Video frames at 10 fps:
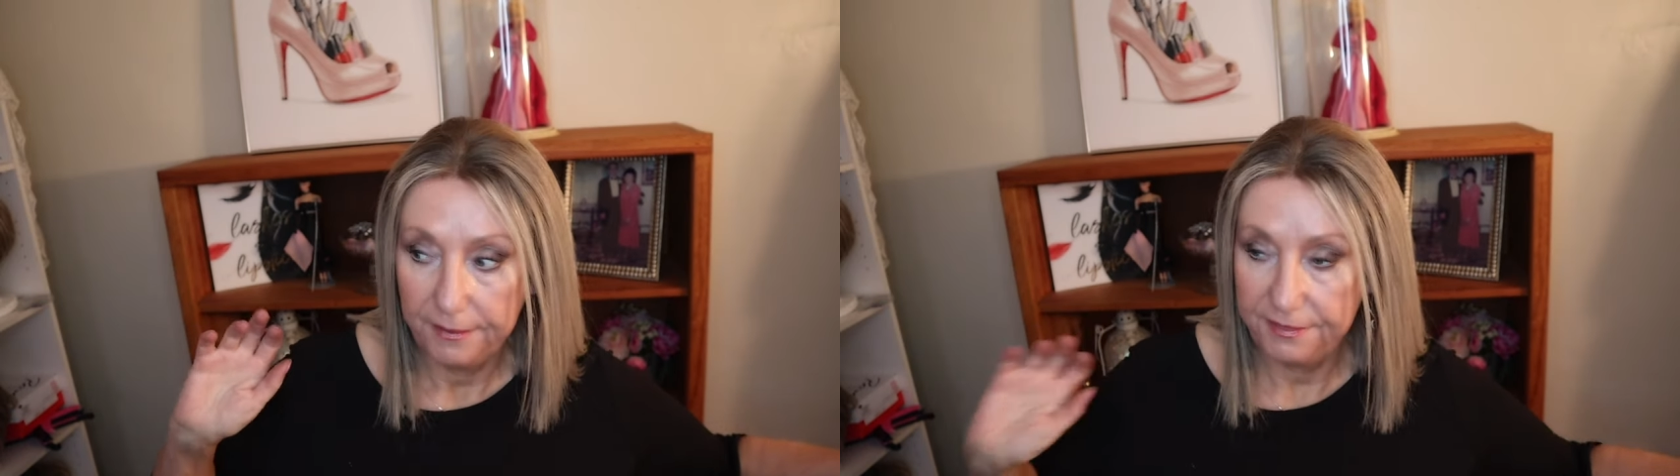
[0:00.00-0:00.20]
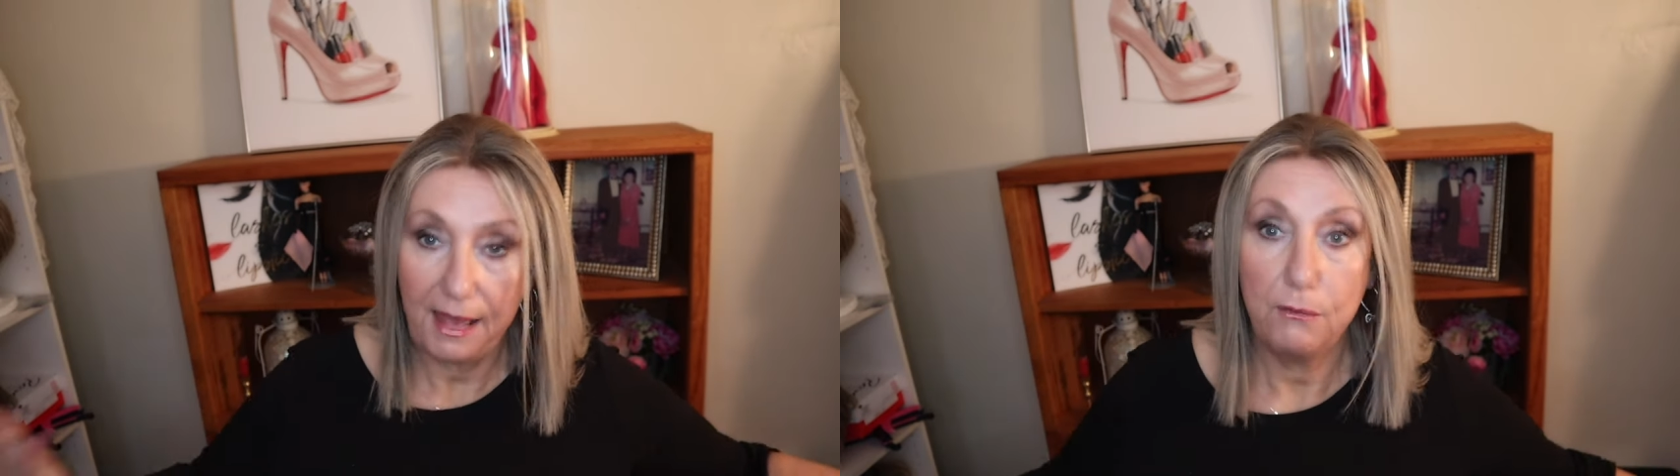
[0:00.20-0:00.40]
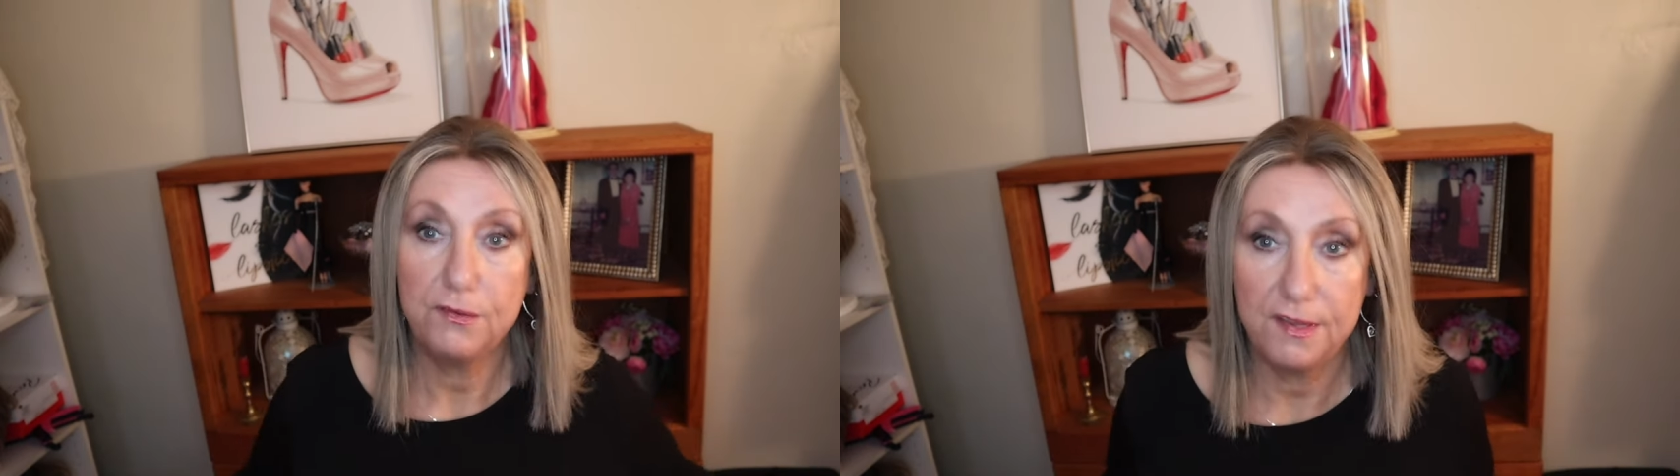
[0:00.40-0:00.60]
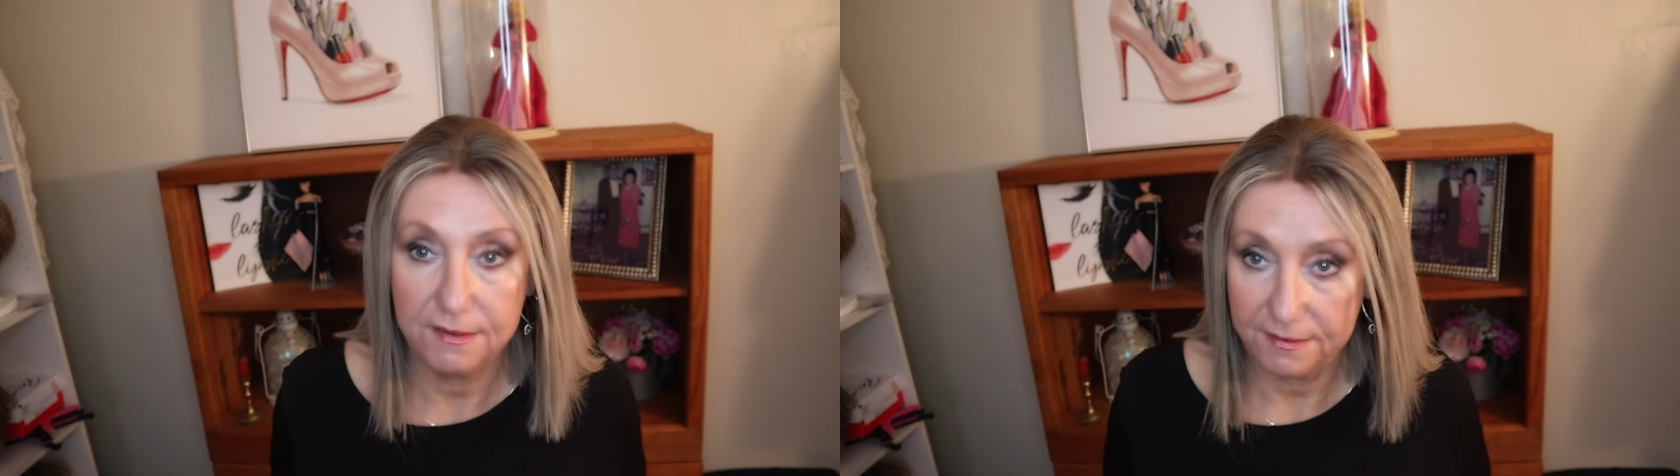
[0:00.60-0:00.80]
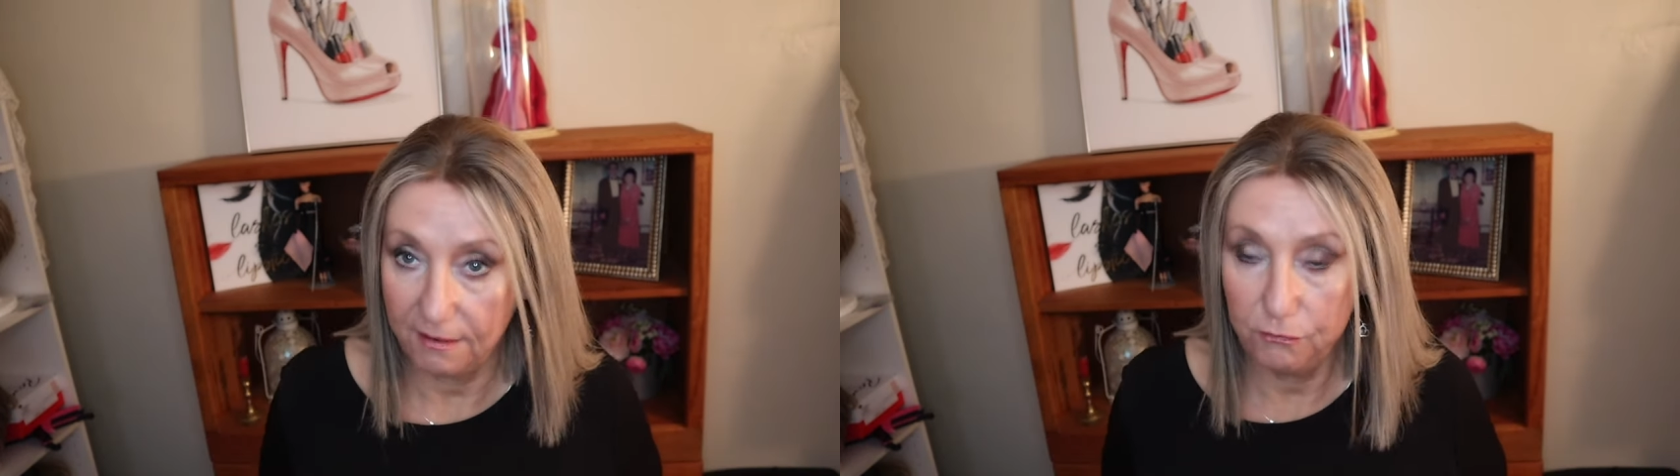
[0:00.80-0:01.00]

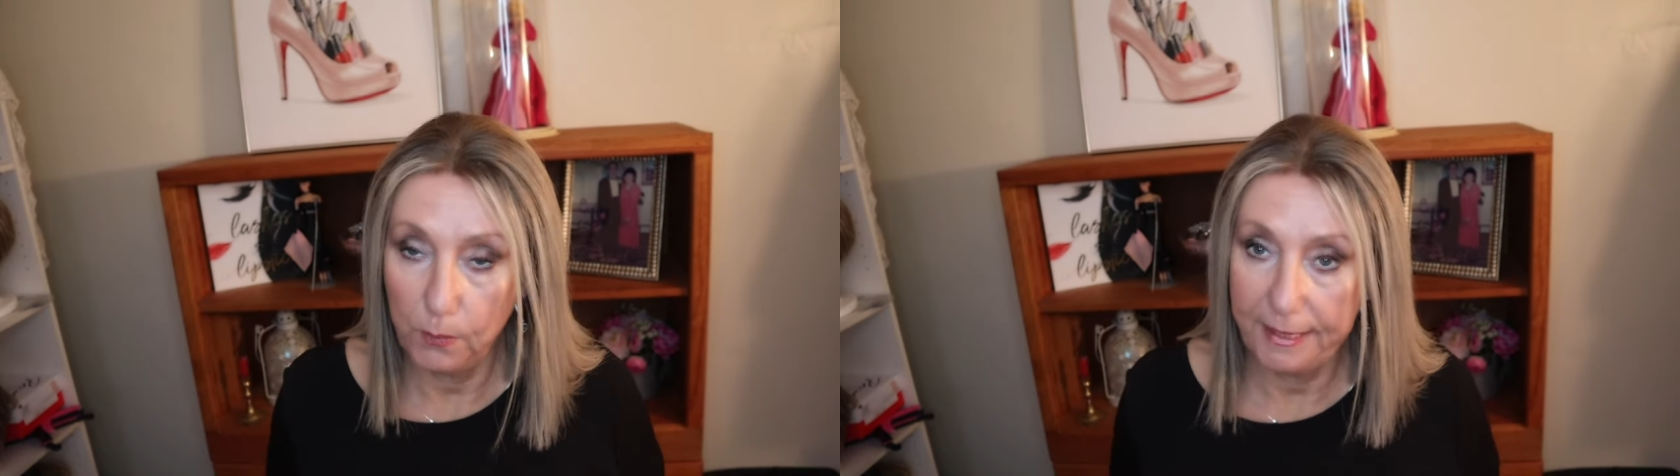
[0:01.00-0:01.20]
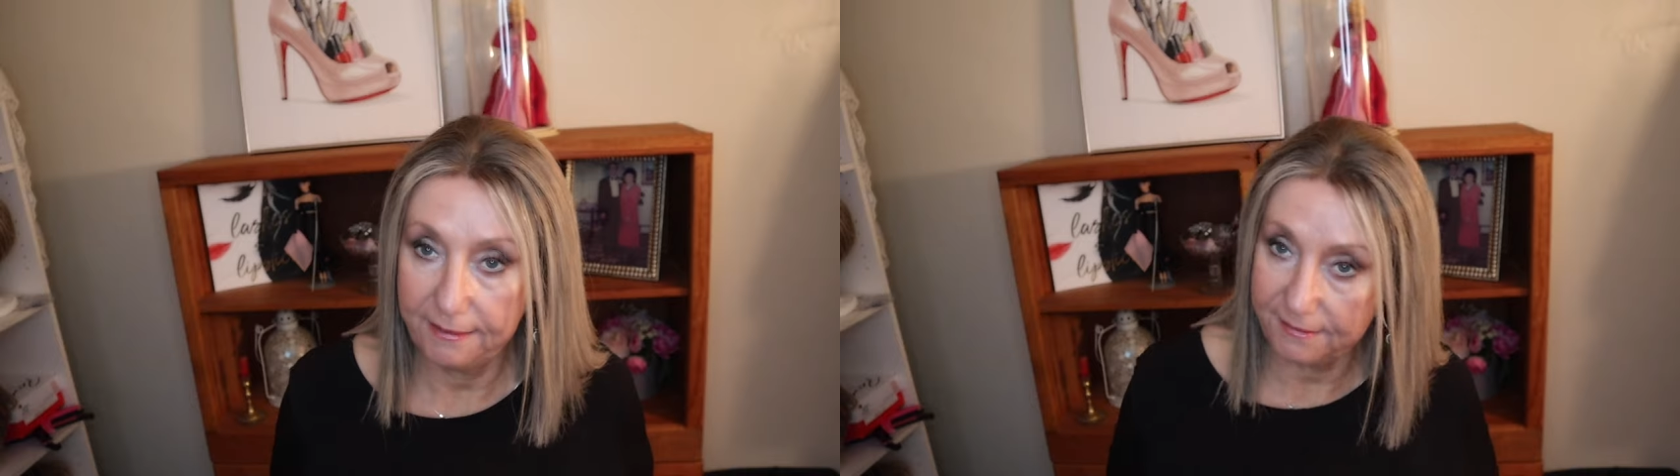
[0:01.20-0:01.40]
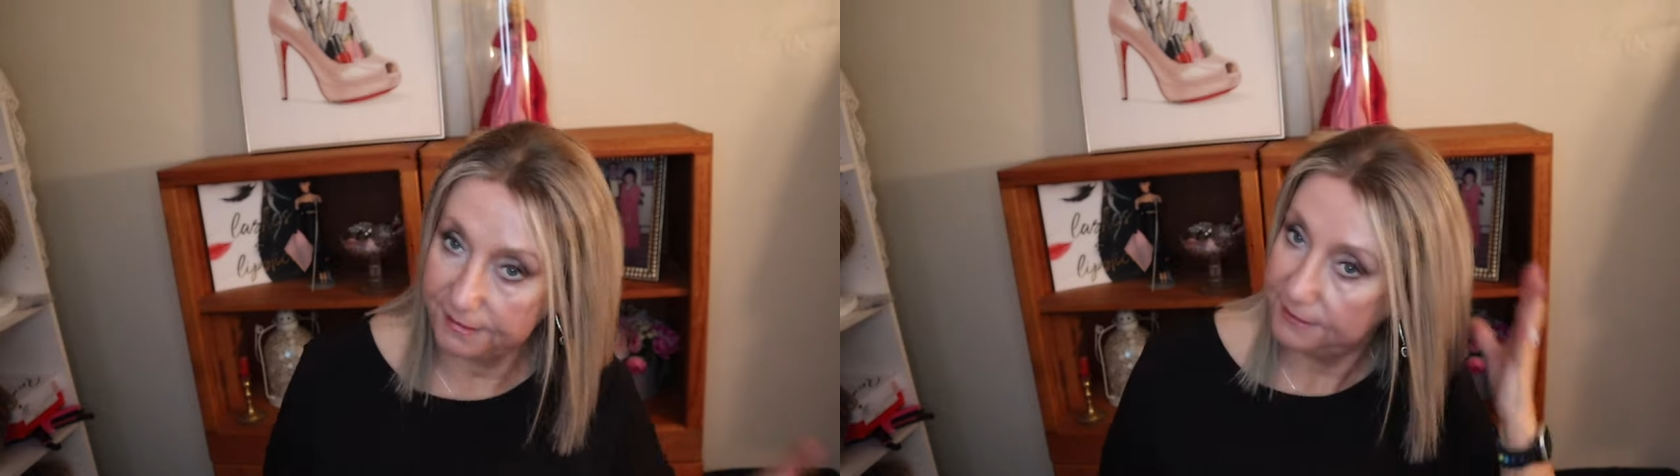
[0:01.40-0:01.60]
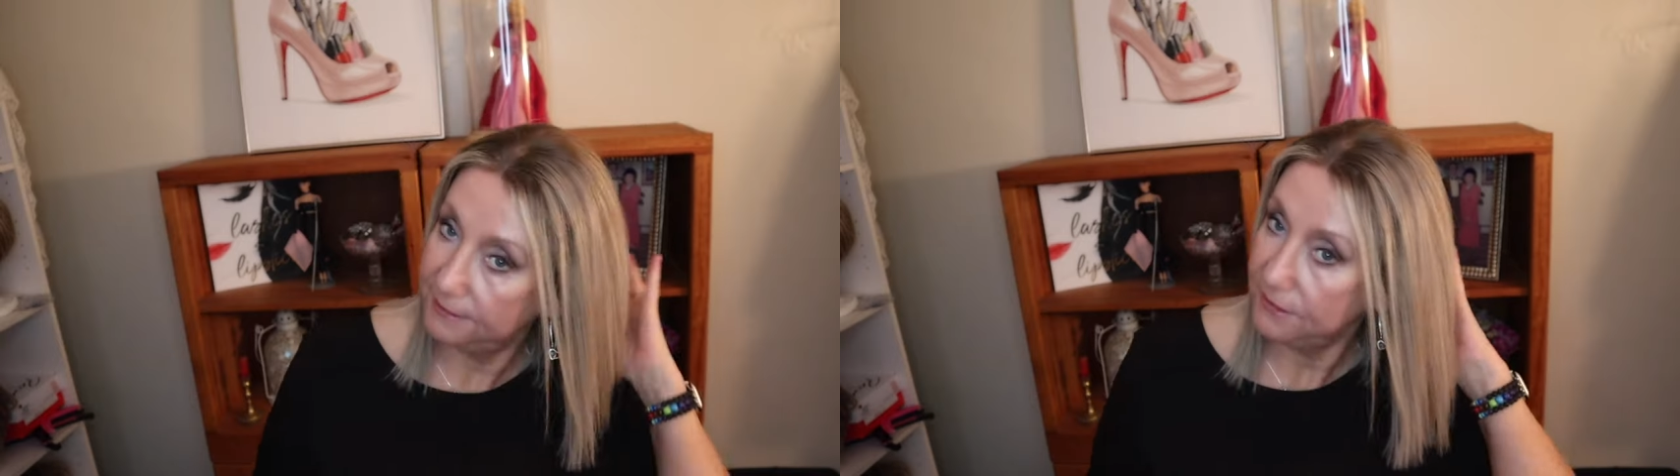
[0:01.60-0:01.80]
thousands of wigs.